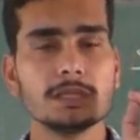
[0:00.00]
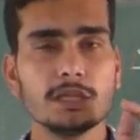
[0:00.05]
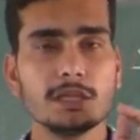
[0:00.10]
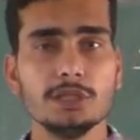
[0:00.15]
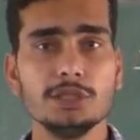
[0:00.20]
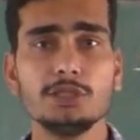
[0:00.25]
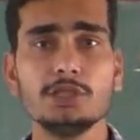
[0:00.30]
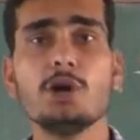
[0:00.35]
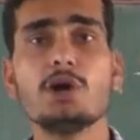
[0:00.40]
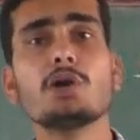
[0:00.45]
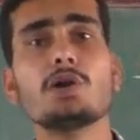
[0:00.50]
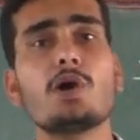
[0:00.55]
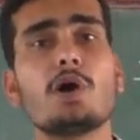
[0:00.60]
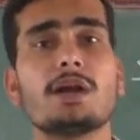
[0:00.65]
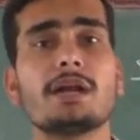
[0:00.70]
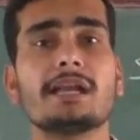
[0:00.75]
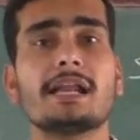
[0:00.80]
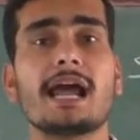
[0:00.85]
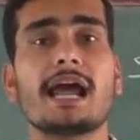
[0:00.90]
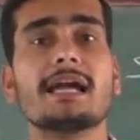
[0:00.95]
your
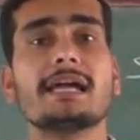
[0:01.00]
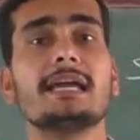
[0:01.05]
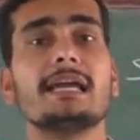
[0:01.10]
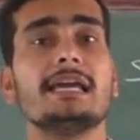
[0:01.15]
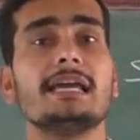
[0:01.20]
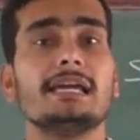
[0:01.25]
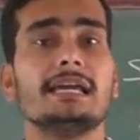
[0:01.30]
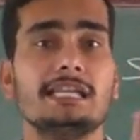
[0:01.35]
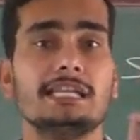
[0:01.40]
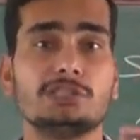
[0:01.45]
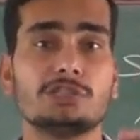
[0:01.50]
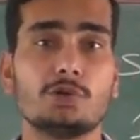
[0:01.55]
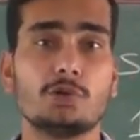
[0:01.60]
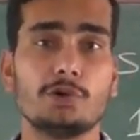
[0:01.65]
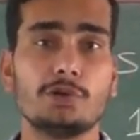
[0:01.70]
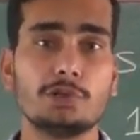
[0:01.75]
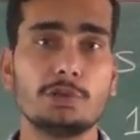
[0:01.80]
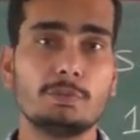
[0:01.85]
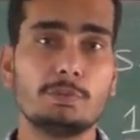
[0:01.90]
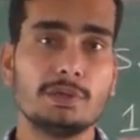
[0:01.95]
contract is
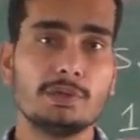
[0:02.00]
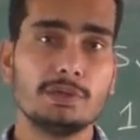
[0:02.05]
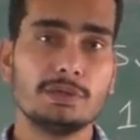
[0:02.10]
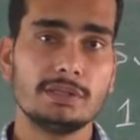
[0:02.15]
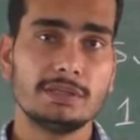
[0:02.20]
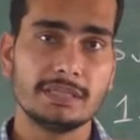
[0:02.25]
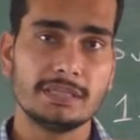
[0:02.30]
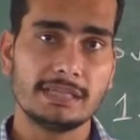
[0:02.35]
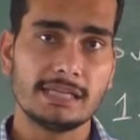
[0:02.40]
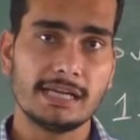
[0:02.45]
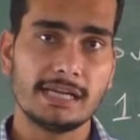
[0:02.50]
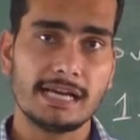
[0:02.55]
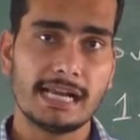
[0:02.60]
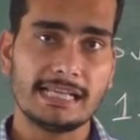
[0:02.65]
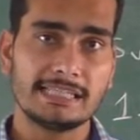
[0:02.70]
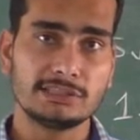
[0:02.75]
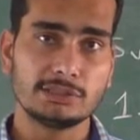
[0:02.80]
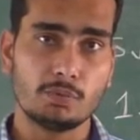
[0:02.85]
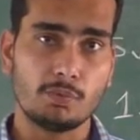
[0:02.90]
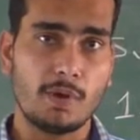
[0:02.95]
going to be declared
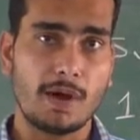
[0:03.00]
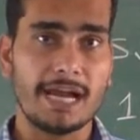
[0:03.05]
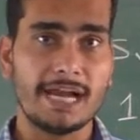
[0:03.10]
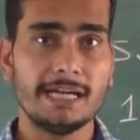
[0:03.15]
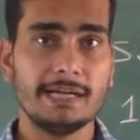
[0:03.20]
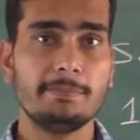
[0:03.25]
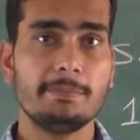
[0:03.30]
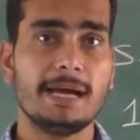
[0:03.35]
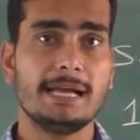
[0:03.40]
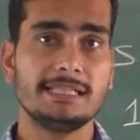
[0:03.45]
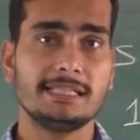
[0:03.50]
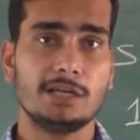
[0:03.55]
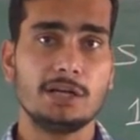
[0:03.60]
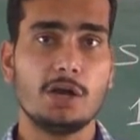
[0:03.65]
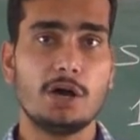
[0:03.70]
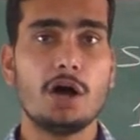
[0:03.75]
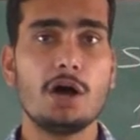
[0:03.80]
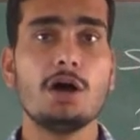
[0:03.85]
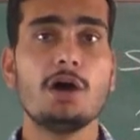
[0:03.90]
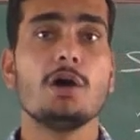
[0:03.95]
as a wide by the
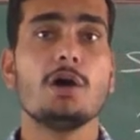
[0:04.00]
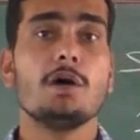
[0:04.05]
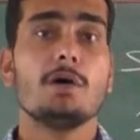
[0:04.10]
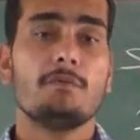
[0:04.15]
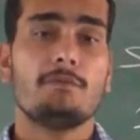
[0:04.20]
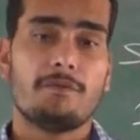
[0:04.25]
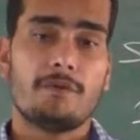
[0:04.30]
law